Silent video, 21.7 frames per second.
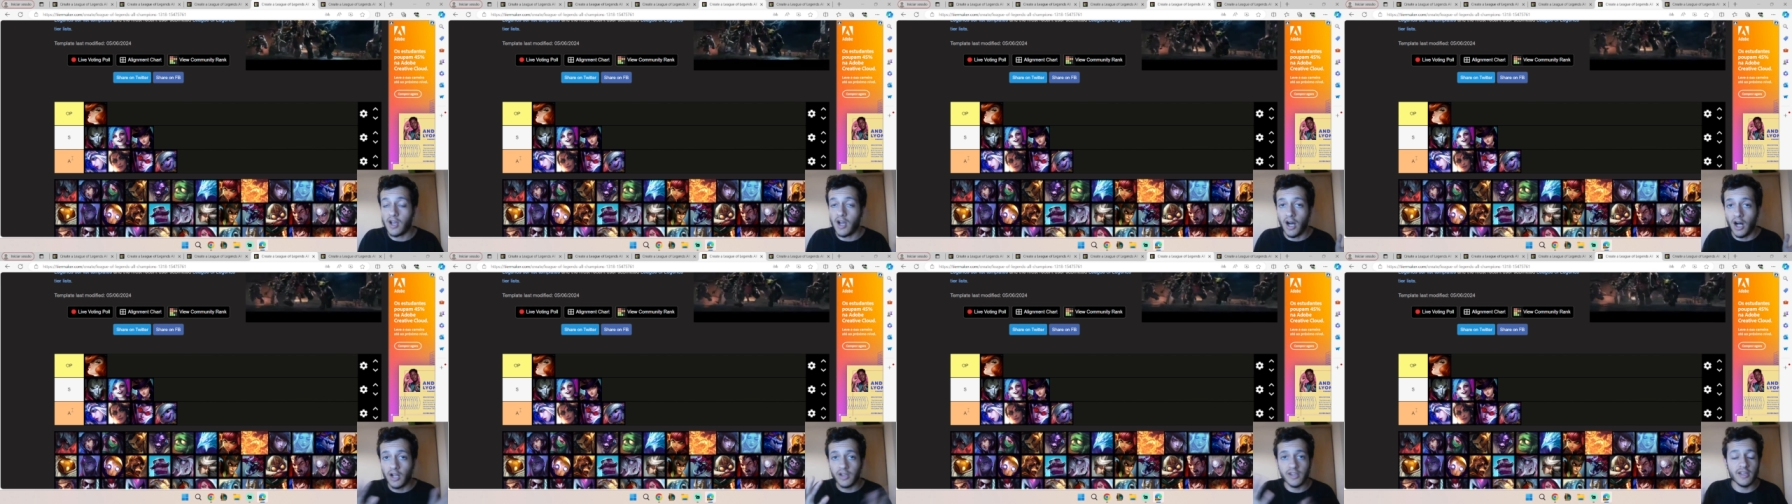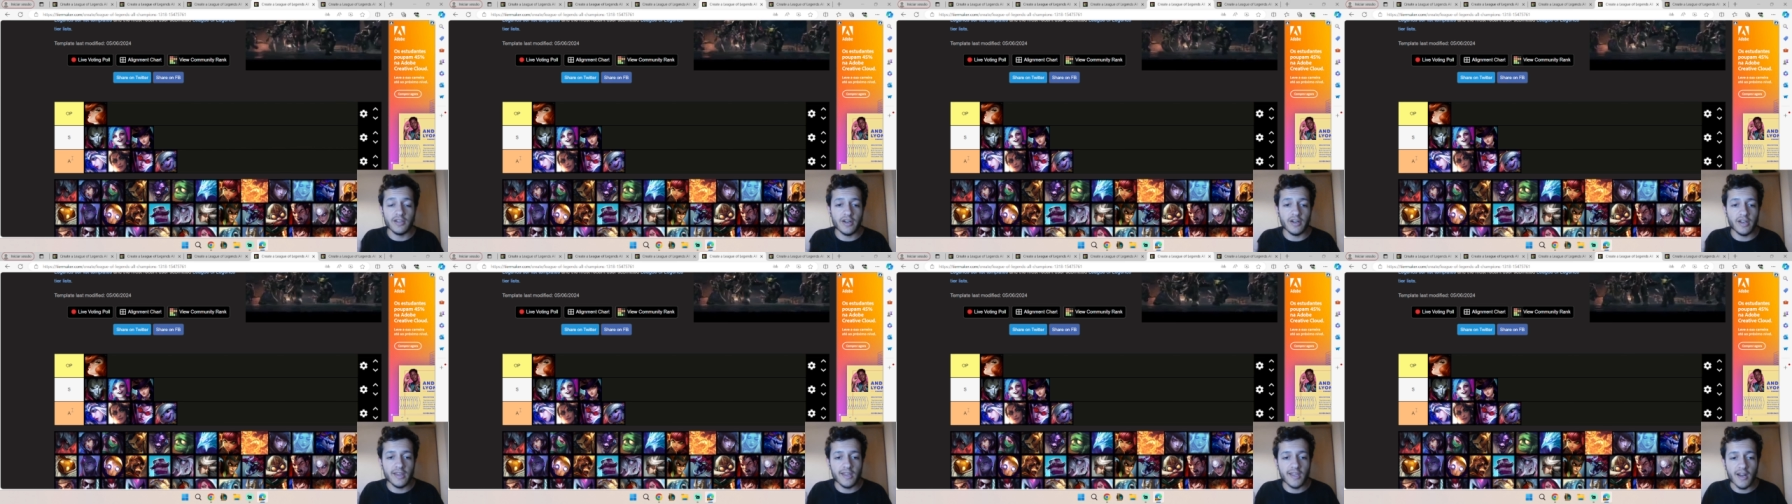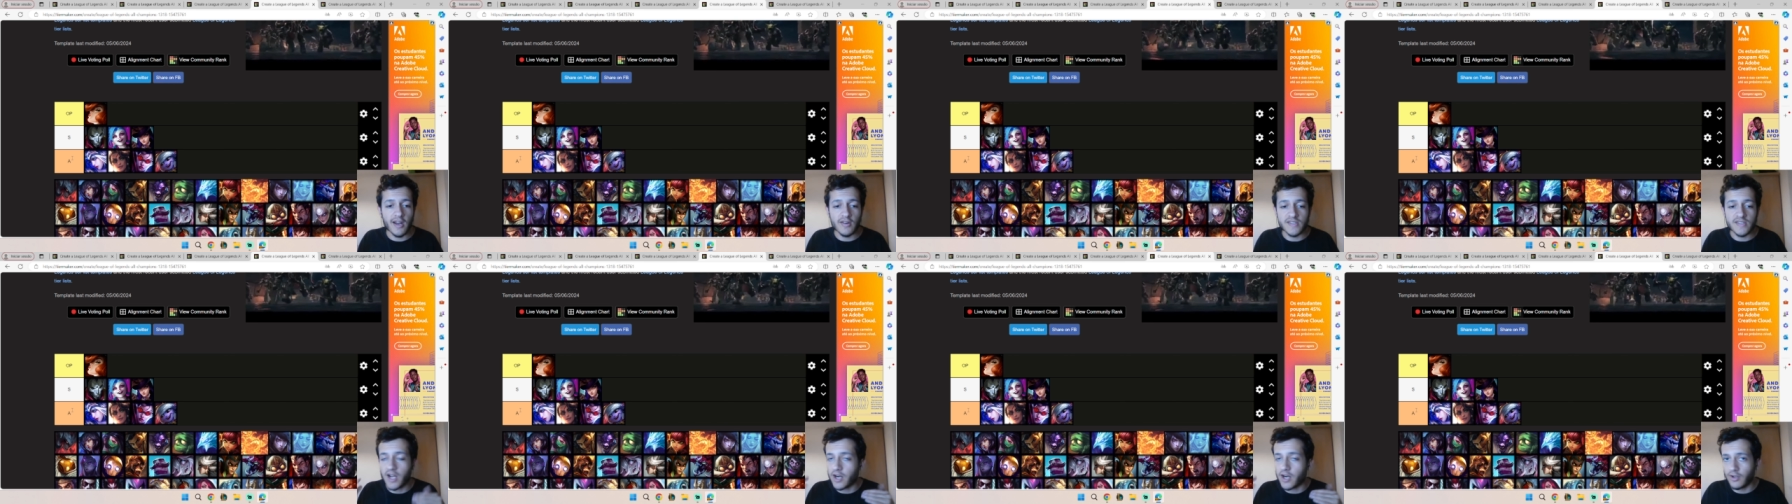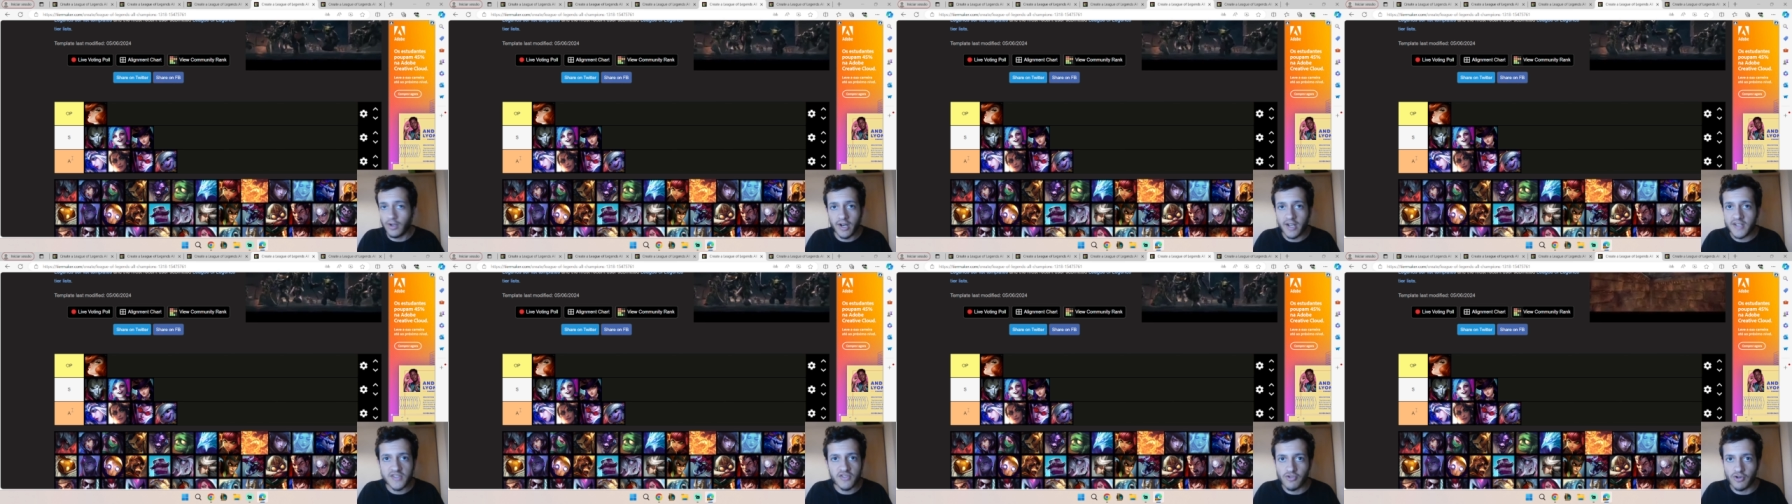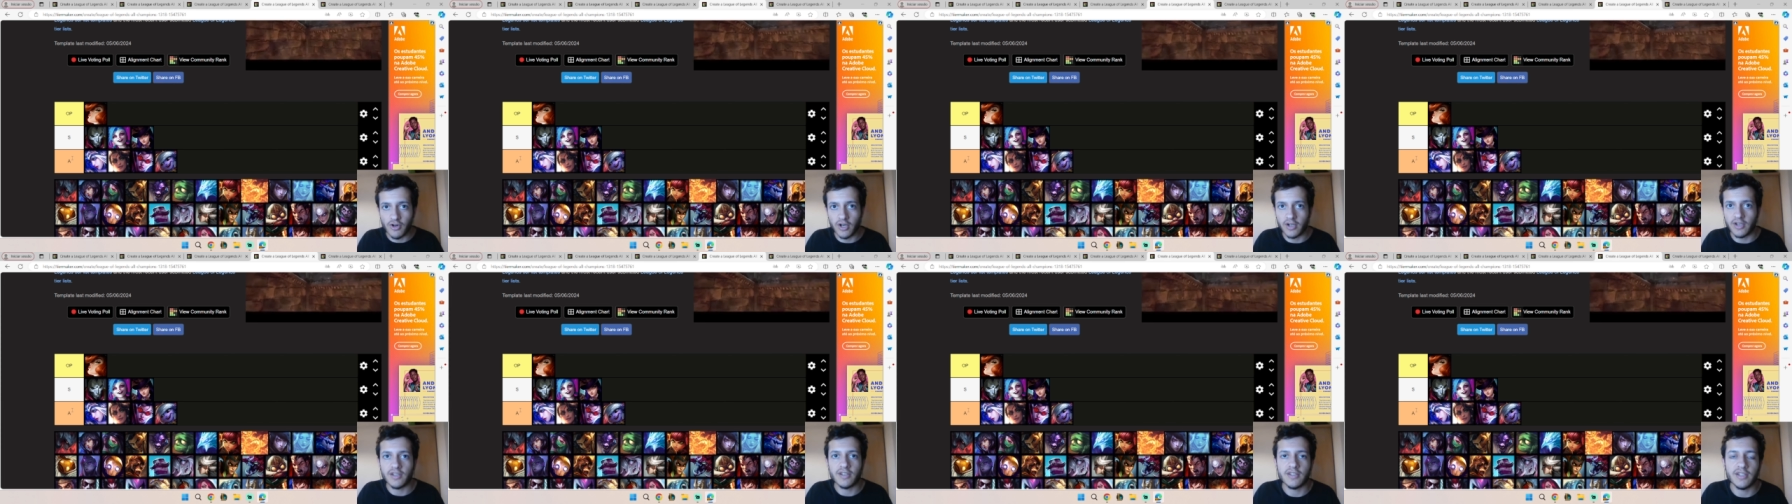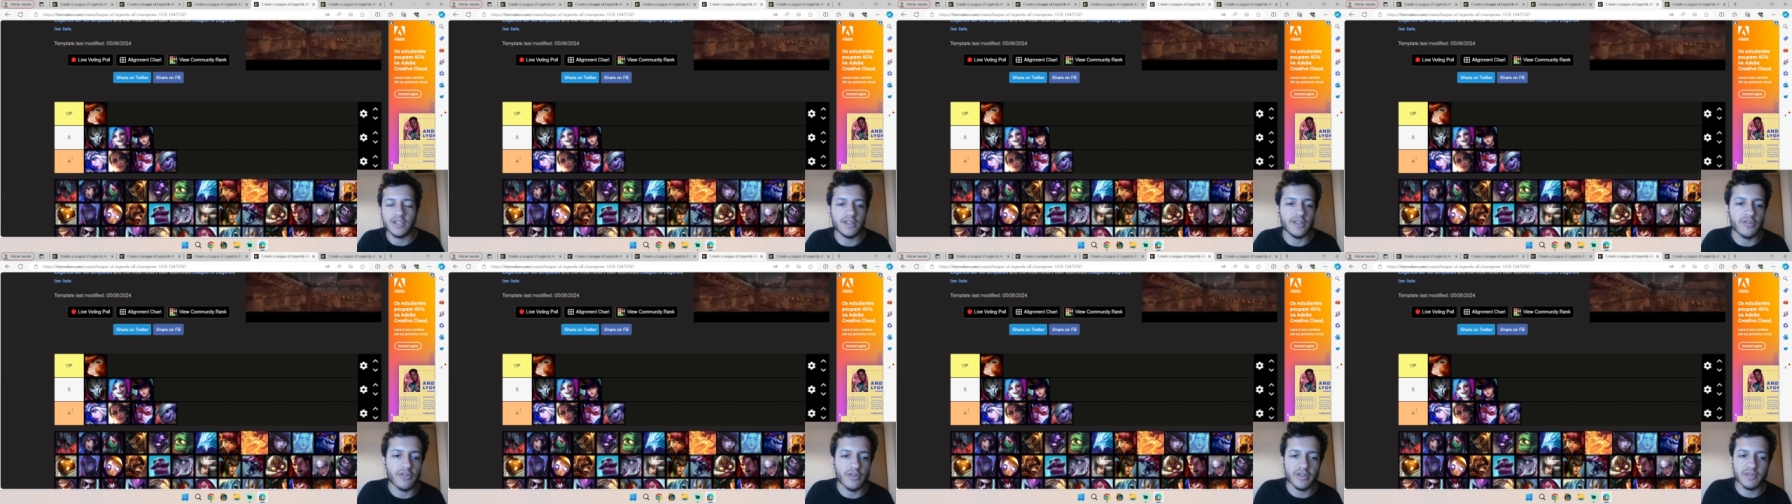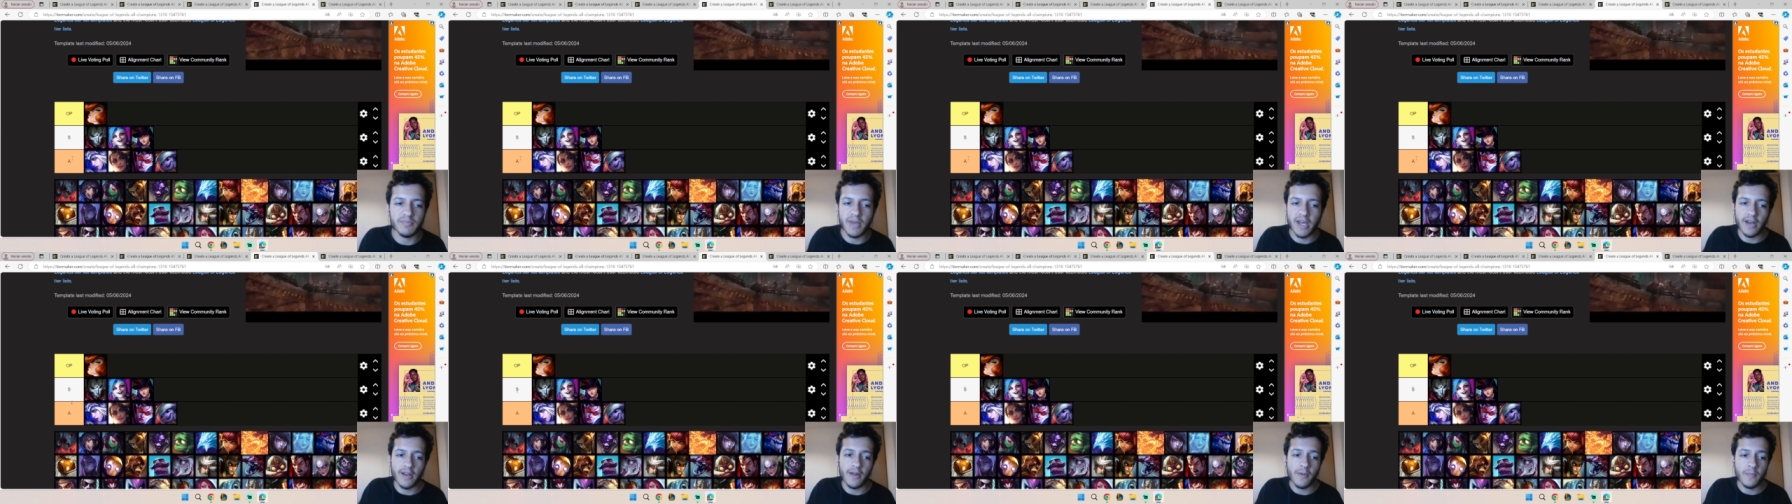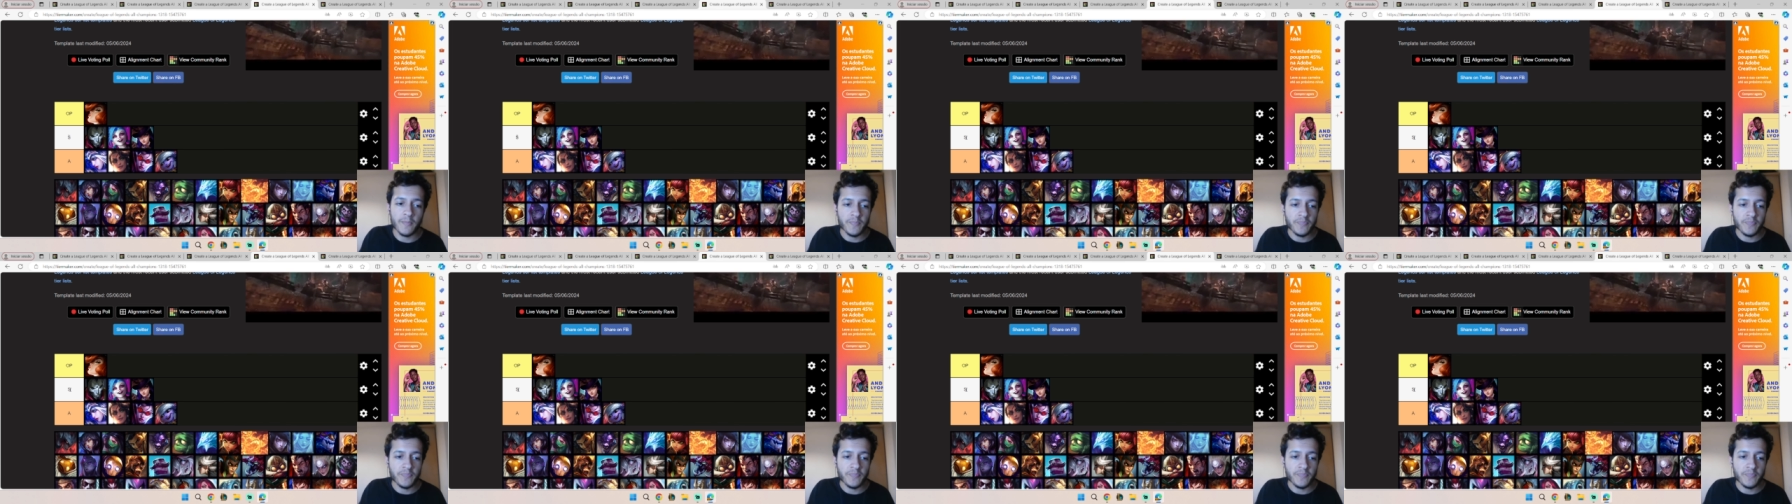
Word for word: All the other AD carries are not as strong in the current meta.